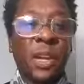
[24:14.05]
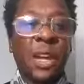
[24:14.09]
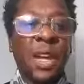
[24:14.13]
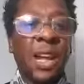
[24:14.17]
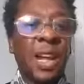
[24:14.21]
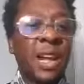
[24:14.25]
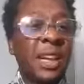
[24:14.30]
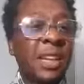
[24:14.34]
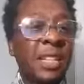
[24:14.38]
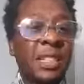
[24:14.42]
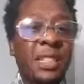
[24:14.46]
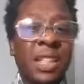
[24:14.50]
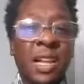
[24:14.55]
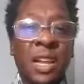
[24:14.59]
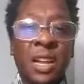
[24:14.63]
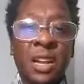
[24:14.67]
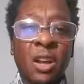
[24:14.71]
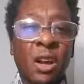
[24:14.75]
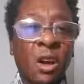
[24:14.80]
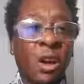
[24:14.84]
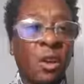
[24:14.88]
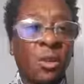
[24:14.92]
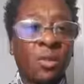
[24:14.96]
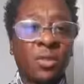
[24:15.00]
Anything
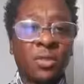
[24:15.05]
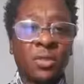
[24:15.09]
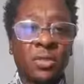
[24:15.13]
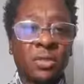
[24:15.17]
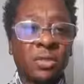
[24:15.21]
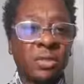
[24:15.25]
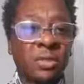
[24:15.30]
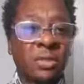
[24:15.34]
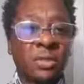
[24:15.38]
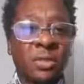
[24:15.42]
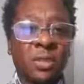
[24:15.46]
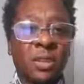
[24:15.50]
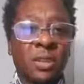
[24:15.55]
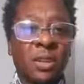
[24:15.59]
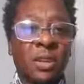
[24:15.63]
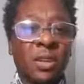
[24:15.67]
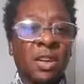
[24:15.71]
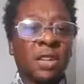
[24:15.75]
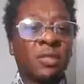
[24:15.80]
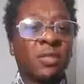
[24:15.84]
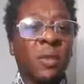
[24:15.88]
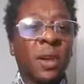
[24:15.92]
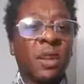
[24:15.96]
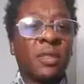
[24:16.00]
goes.
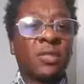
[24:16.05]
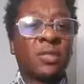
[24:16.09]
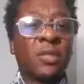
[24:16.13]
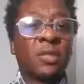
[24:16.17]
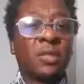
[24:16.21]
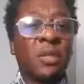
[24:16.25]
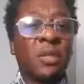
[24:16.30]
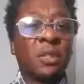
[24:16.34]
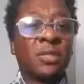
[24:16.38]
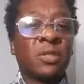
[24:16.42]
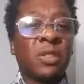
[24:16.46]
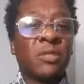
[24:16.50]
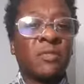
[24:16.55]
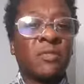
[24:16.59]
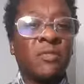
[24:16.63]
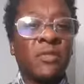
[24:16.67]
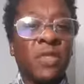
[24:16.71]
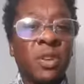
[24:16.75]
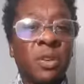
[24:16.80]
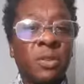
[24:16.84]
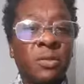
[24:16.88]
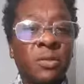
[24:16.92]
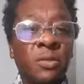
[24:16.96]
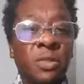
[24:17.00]
That's why there's so much
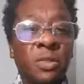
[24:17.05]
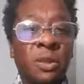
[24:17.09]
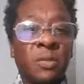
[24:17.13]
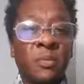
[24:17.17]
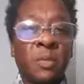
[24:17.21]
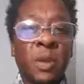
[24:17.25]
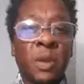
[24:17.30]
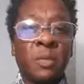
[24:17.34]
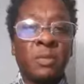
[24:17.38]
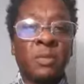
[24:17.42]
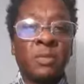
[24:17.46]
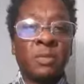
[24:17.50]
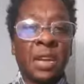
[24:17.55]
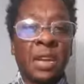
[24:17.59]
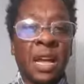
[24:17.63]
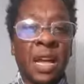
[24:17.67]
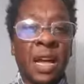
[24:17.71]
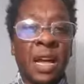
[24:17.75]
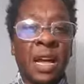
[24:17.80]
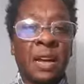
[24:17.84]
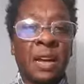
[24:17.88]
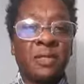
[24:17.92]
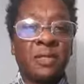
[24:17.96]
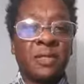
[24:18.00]
confusion in people's
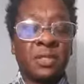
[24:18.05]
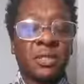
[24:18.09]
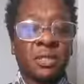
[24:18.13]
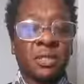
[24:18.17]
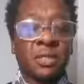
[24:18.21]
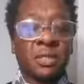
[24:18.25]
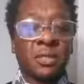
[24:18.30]
lives.